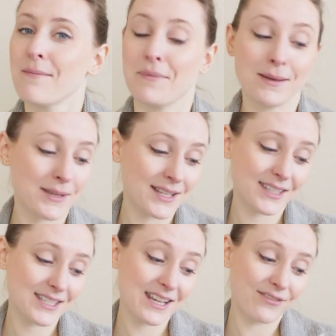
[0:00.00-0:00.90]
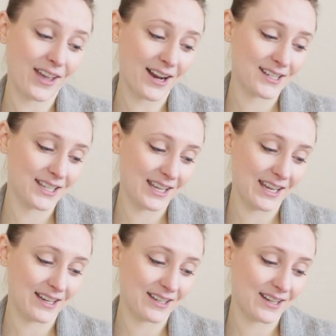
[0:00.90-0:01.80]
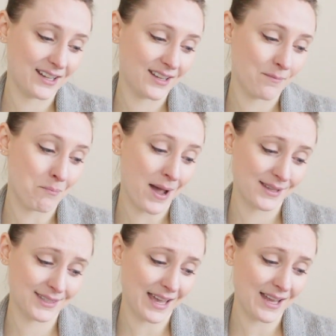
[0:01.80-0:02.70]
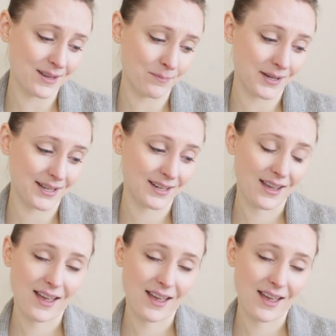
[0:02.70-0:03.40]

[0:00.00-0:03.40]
Maybe it's a defect in my set, but